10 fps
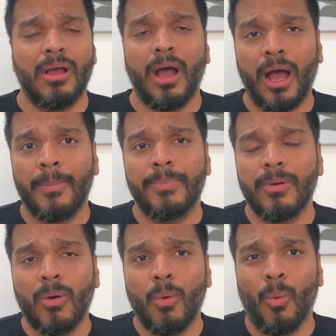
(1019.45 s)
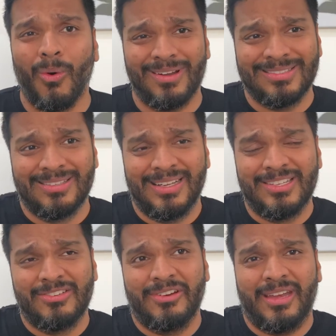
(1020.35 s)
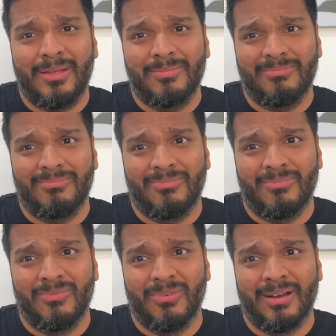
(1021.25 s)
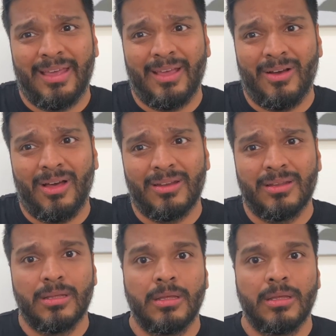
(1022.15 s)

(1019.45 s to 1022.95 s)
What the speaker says: up. What is the engineering team working on?